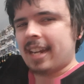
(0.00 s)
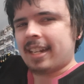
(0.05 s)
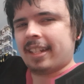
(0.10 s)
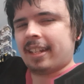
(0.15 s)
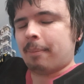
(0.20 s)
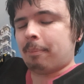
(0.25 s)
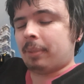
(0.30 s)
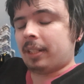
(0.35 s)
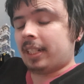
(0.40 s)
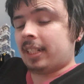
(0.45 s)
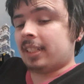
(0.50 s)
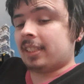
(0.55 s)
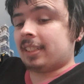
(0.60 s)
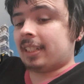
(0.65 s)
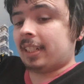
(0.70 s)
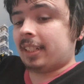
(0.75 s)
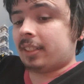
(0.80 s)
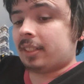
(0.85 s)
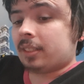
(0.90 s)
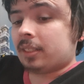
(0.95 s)
in plain
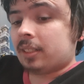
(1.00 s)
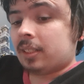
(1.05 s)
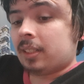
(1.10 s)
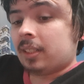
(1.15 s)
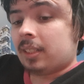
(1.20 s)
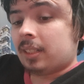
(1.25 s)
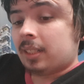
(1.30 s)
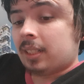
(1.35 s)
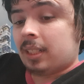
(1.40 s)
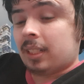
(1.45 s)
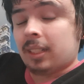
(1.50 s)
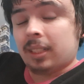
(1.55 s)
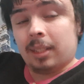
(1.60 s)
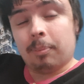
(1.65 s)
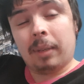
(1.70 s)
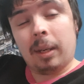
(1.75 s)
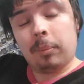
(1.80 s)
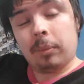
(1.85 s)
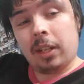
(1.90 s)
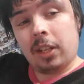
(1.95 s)
sight.
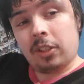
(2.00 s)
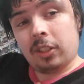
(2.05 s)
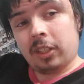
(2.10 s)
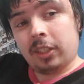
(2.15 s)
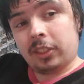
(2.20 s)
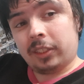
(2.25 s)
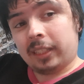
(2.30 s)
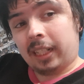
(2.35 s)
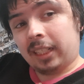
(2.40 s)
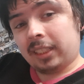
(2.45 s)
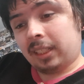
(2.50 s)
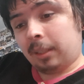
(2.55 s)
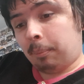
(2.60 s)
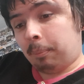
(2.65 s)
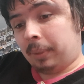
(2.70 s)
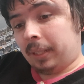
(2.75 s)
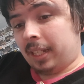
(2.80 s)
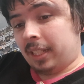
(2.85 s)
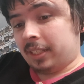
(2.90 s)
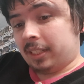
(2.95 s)
My money's on Jax and
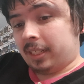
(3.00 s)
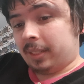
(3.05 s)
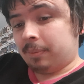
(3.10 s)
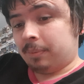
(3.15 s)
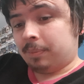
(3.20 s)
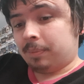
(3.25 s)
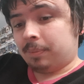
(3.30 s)
Baszler.